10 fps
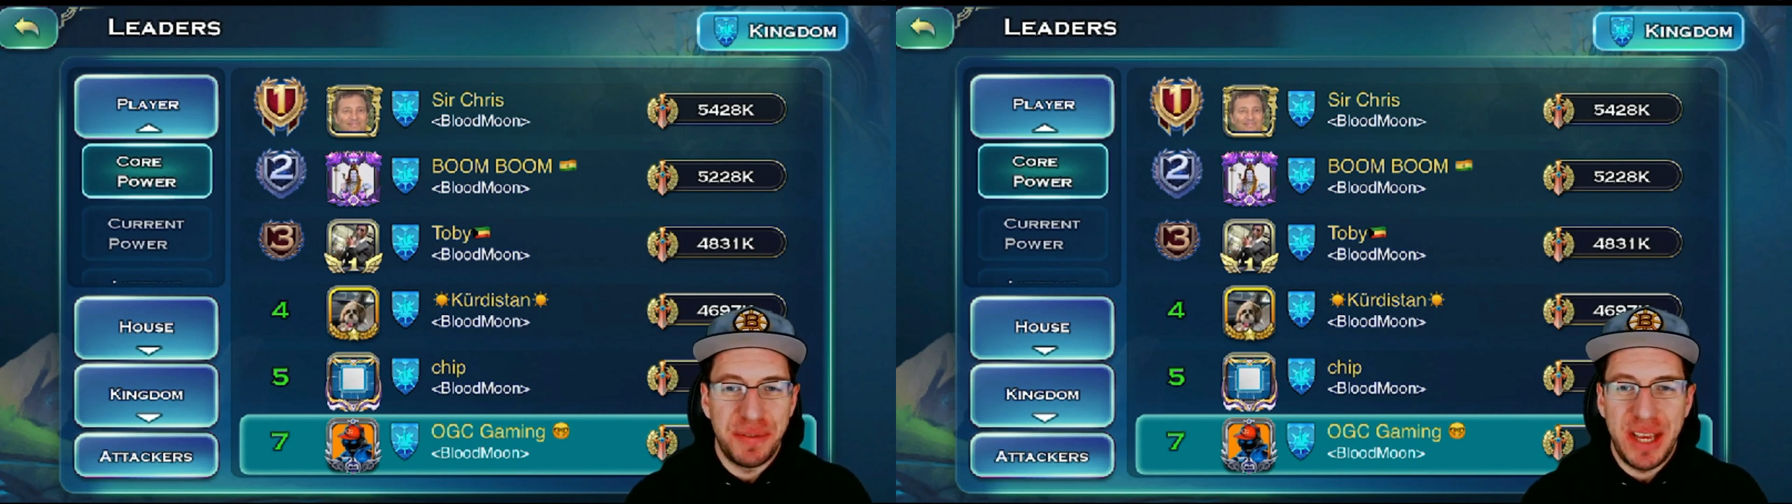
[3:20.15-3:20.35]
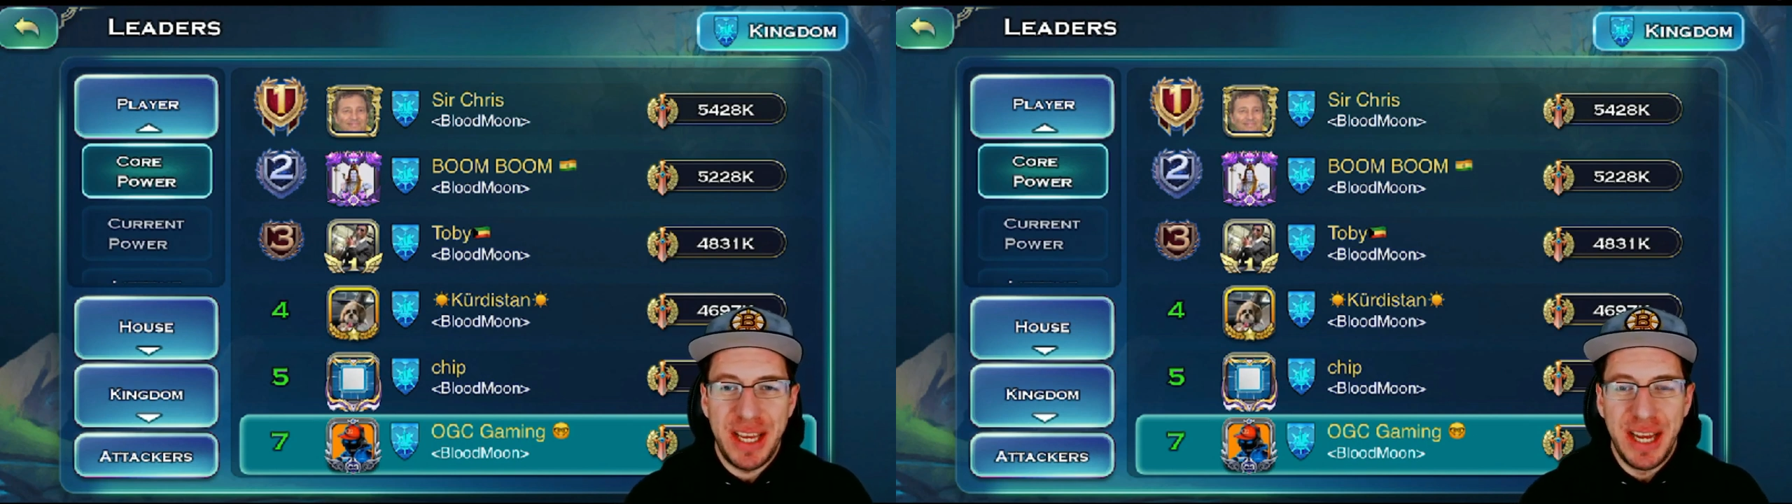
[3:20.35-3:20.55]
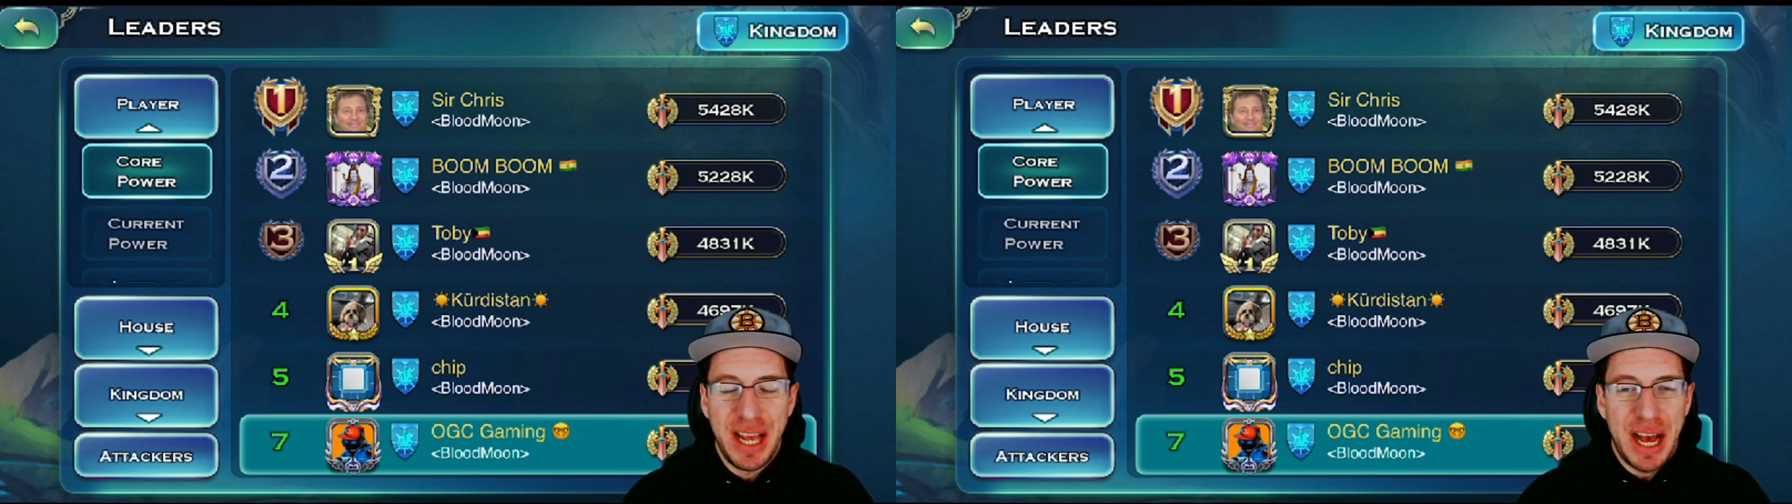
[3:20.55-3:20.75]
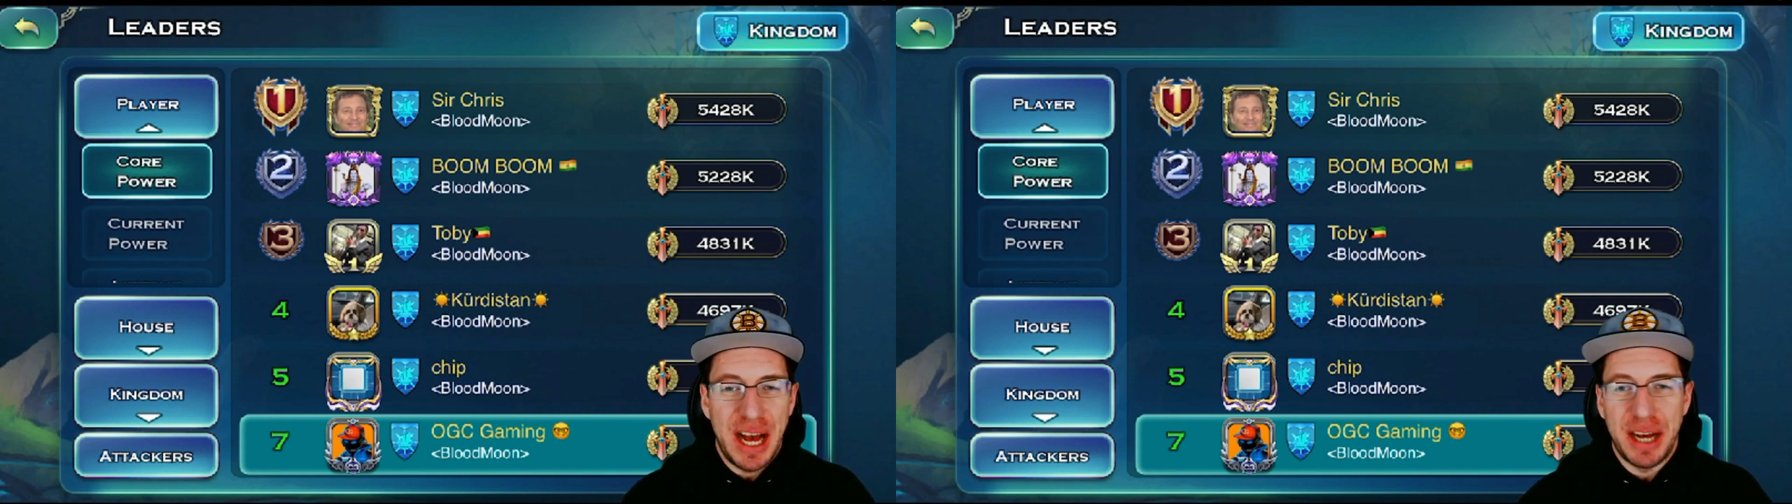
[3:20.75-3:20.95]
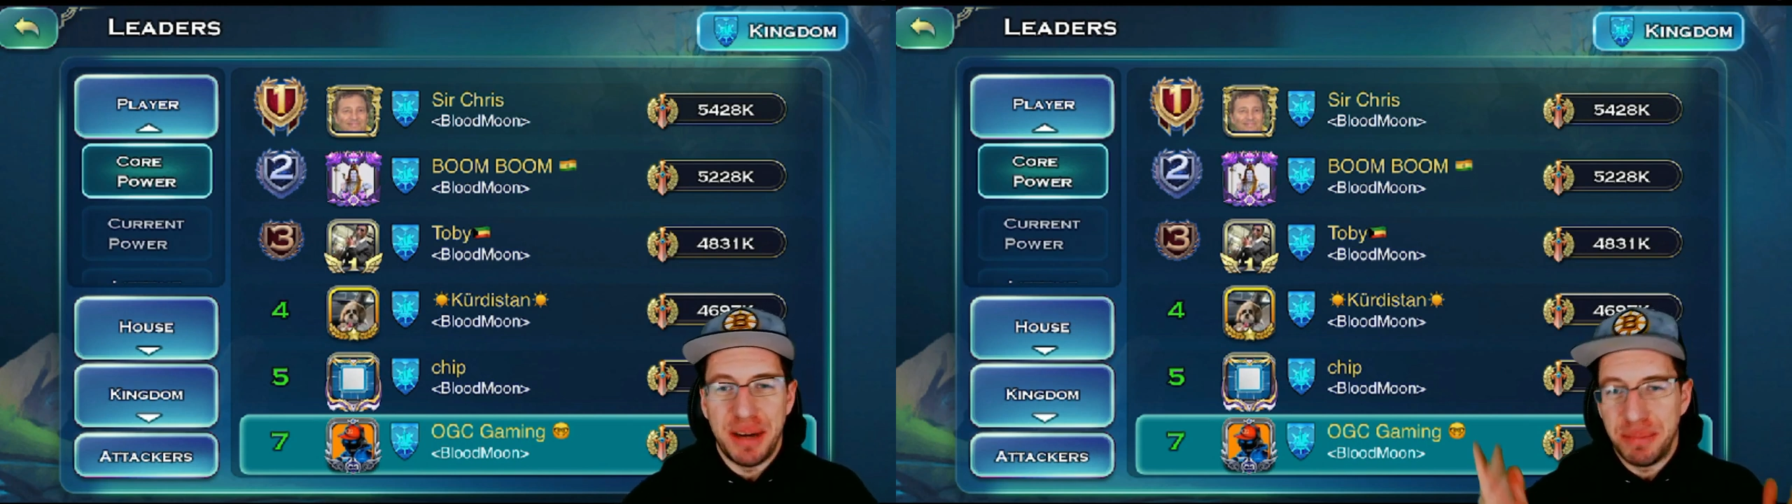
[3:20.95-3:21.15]
Fate,
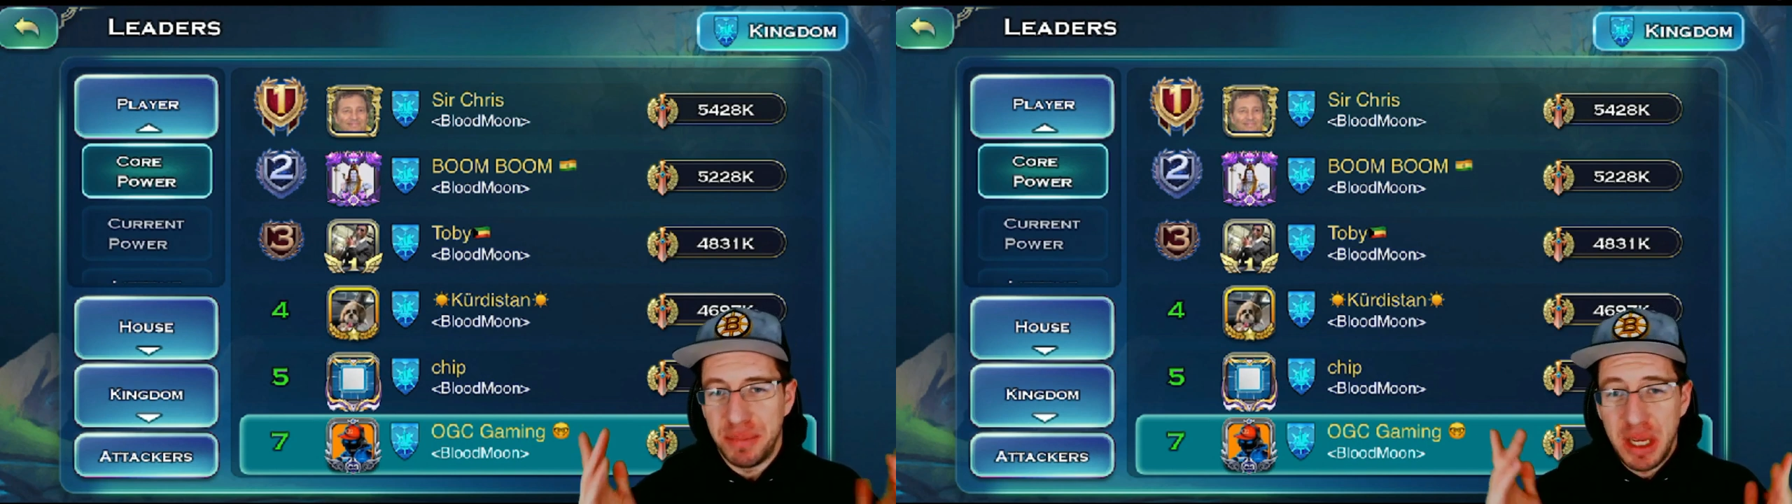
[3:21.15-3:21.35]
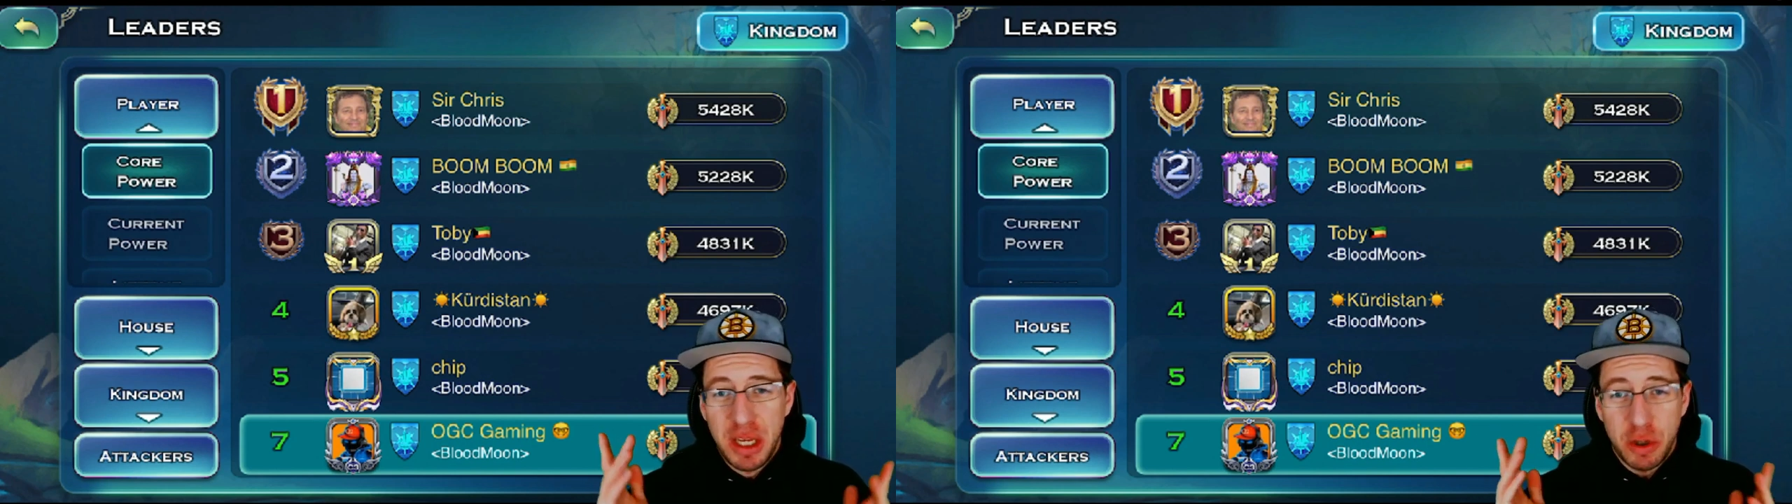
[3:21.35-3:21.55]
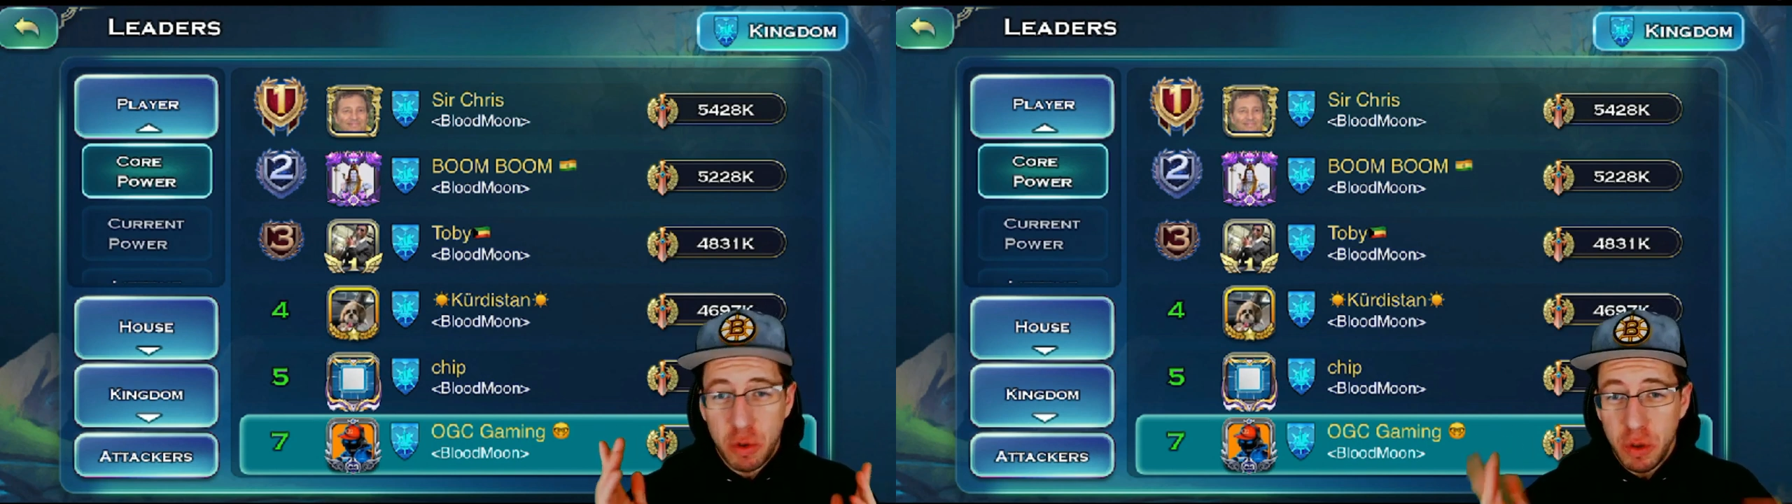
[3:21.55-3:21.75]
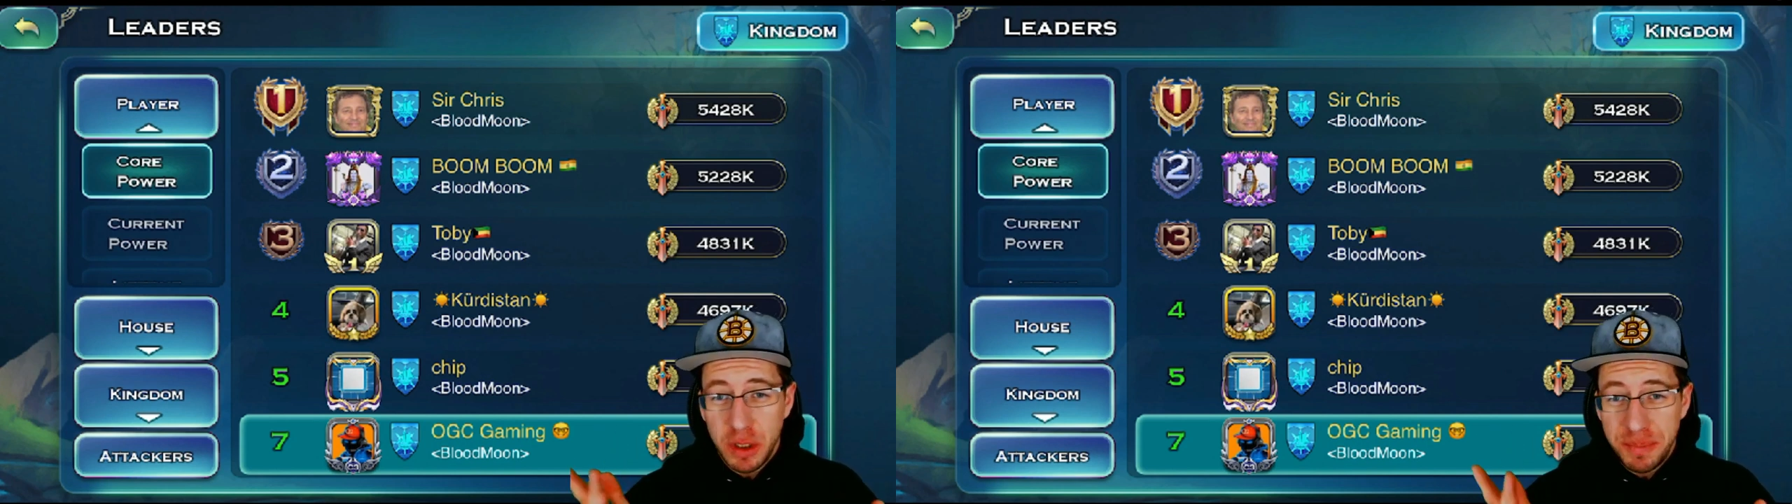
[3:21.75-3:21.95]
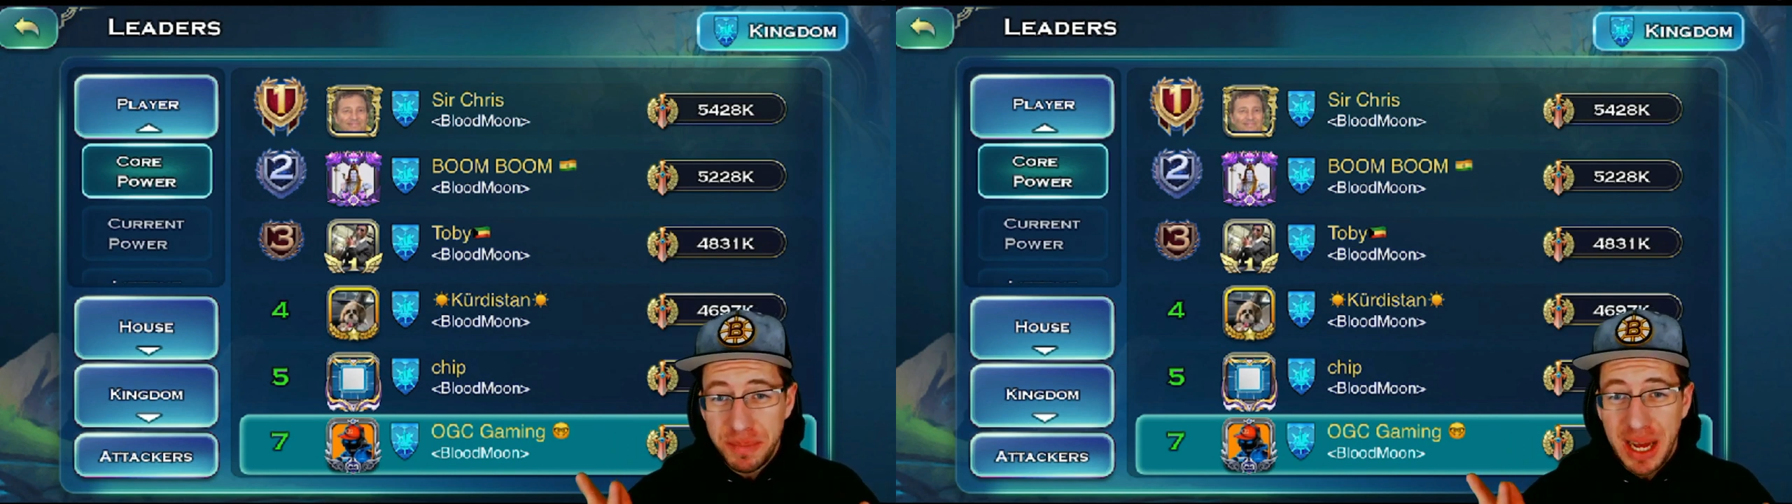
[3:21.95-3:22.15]

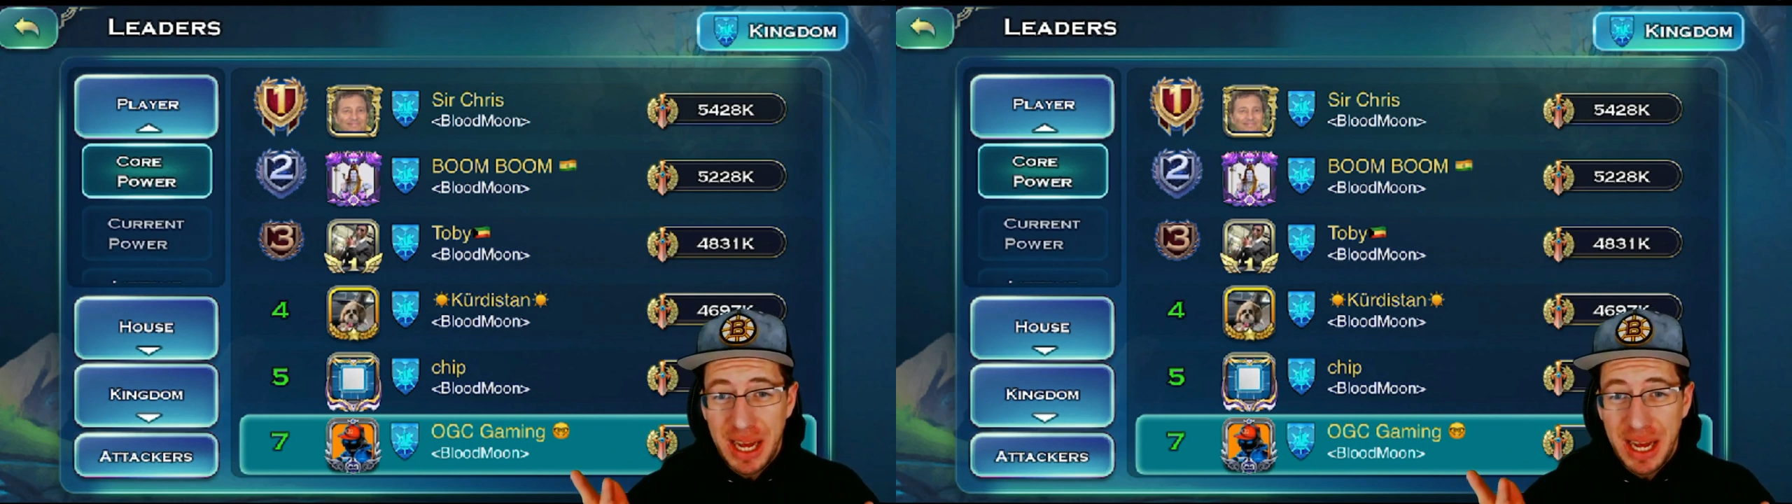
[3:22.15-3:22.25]
cool.